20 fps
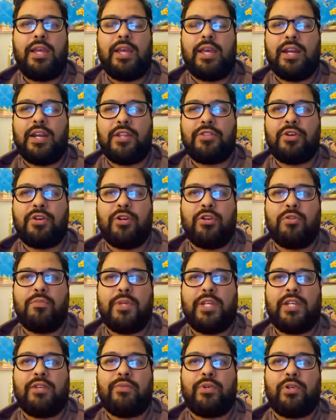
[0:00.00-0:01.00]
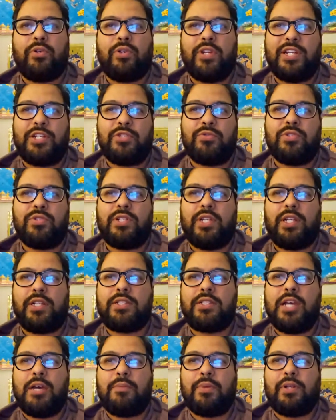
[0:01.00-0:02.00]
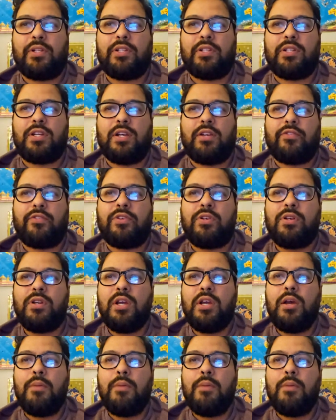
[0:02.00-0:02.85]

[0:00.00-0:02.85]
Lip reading: And I thought it would be a real interesting topic to cover.